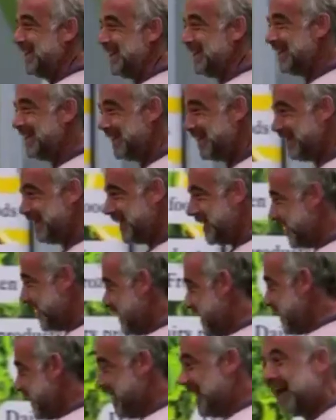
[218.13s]

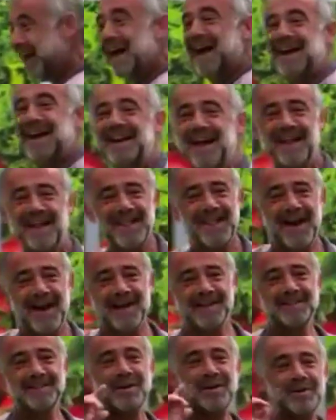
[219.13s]
Yeah, that
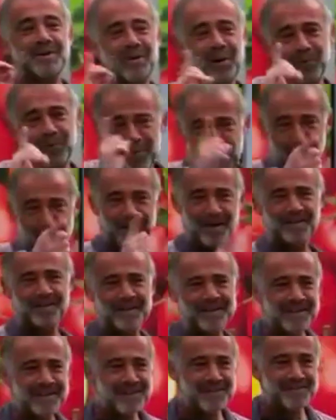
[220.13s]
lad has got you wrapped round
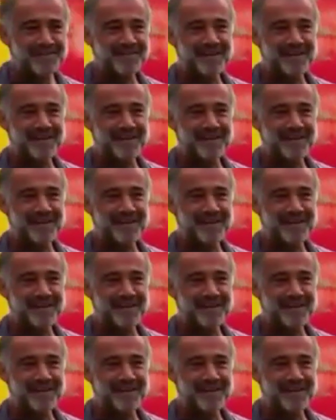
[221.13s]
his little